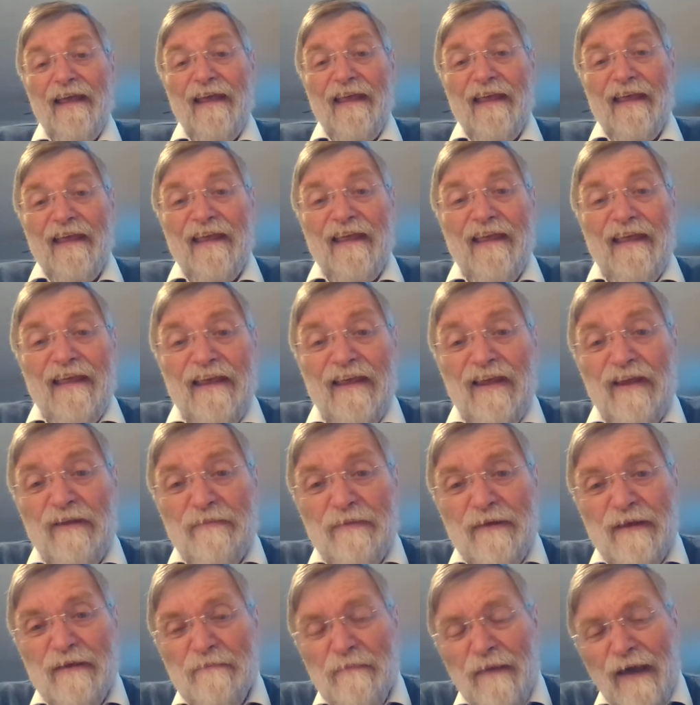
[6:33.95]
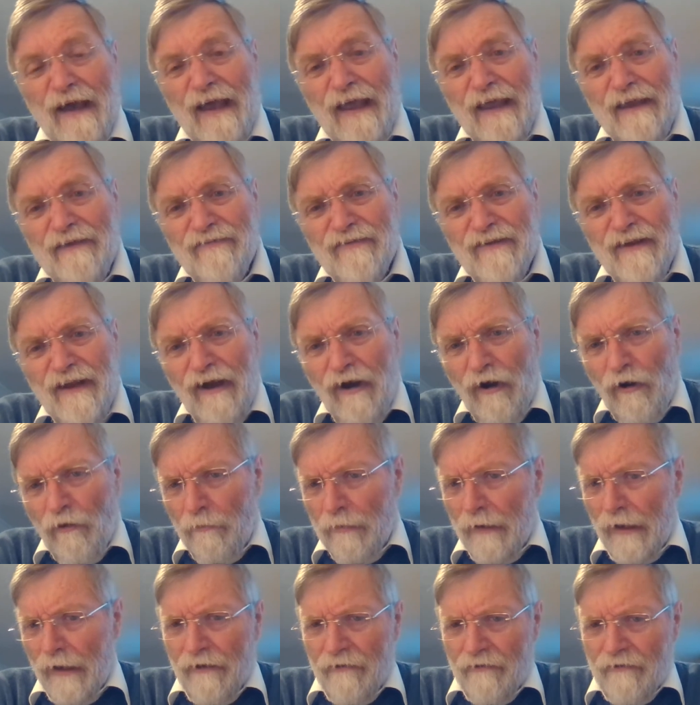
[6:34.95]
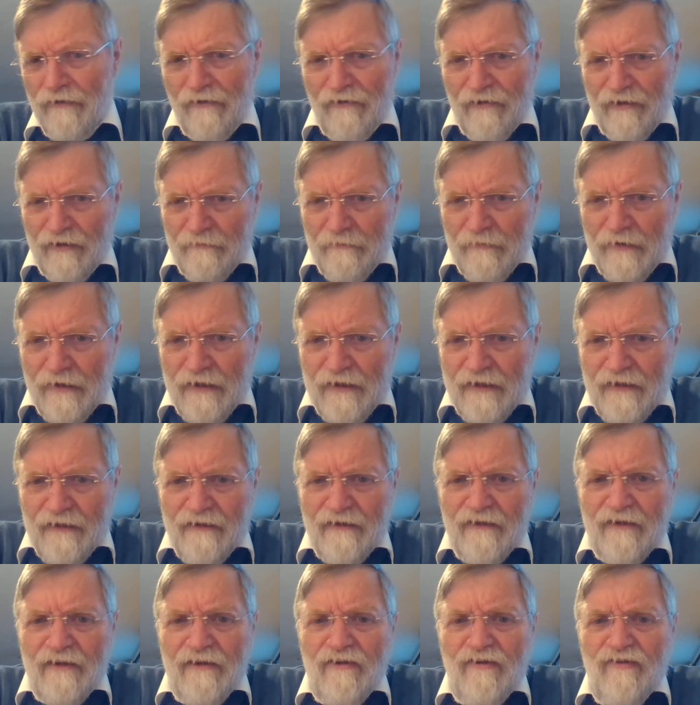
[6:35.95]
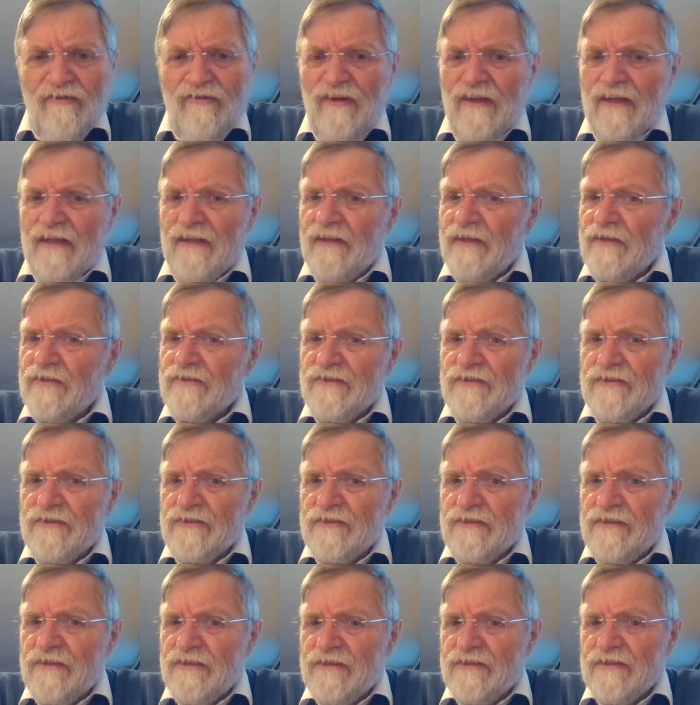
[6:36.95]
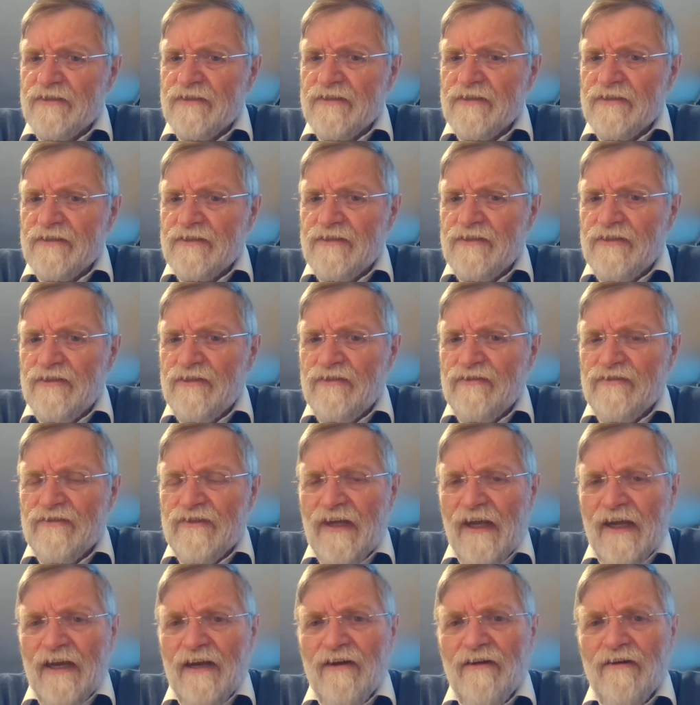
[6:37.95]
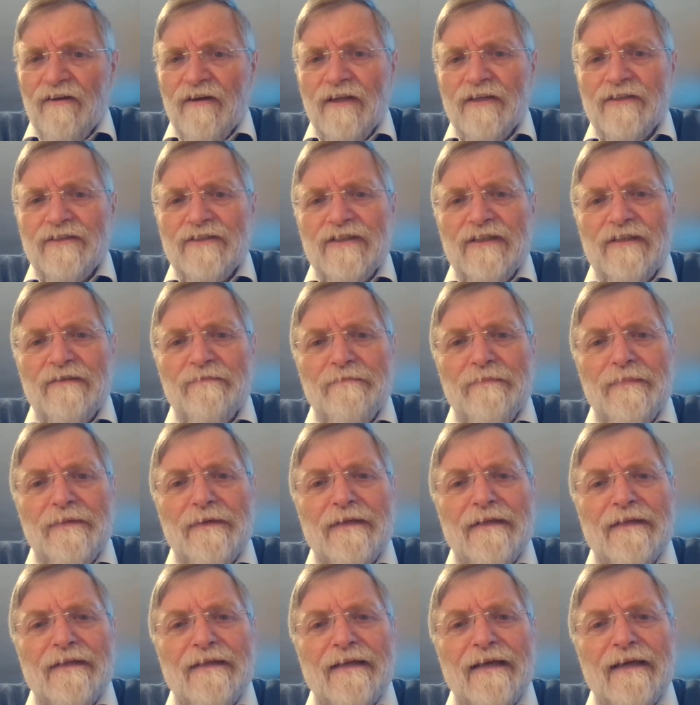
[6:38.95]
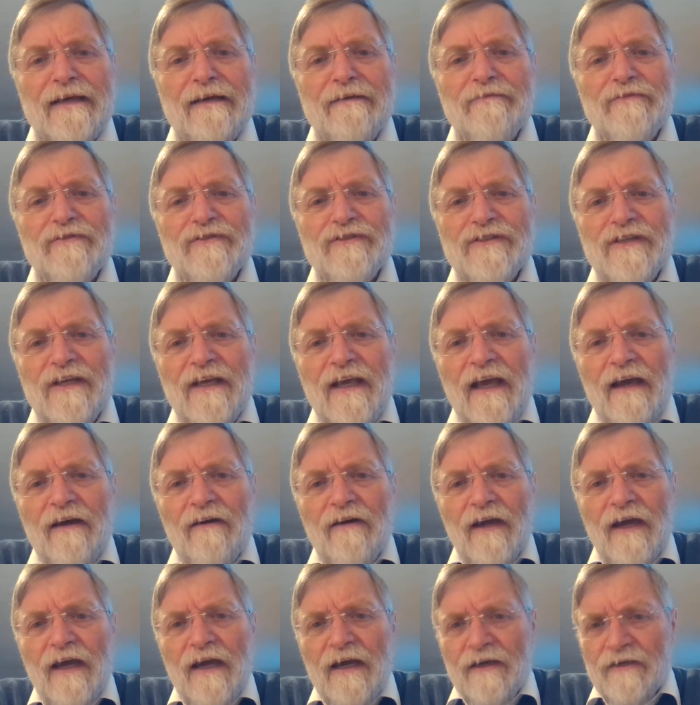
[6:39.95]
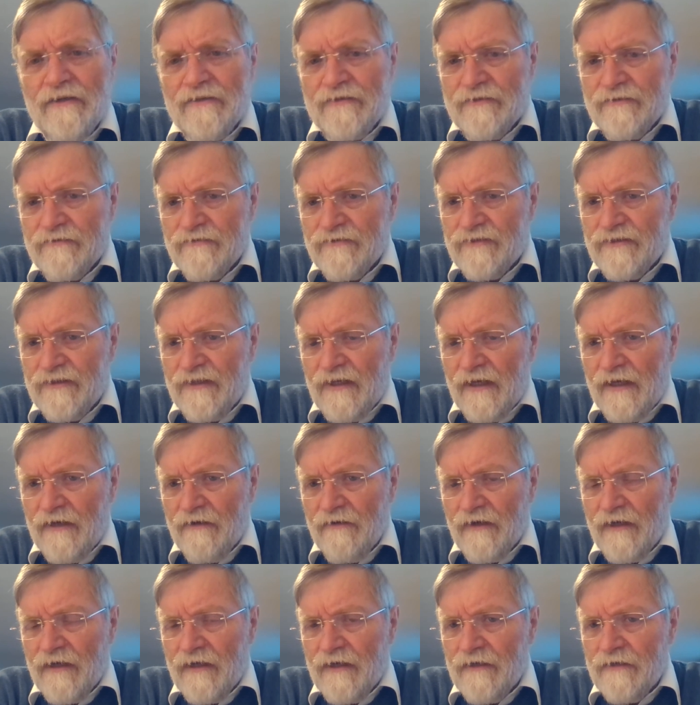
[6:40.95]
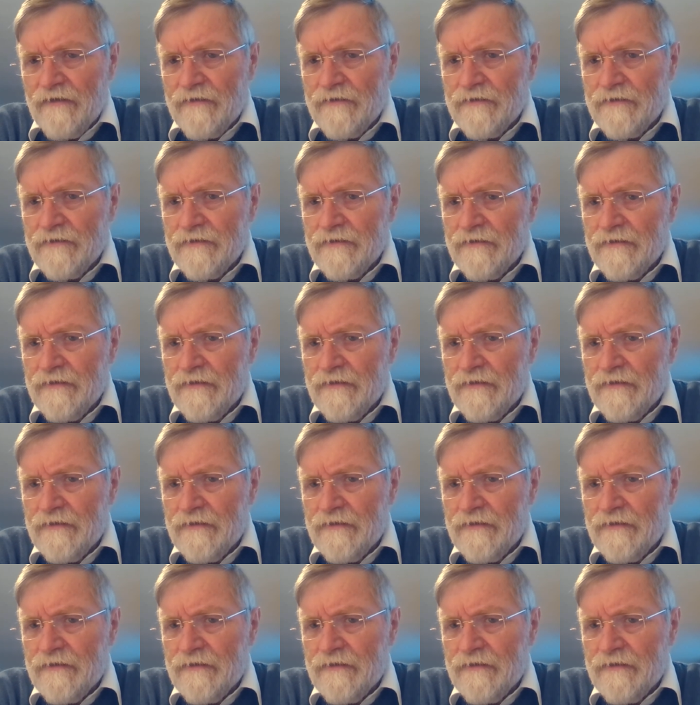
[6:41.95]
You'd be amazed, an old bloke like me using this new technology. But we'll see how it goes. We'll see how it goes.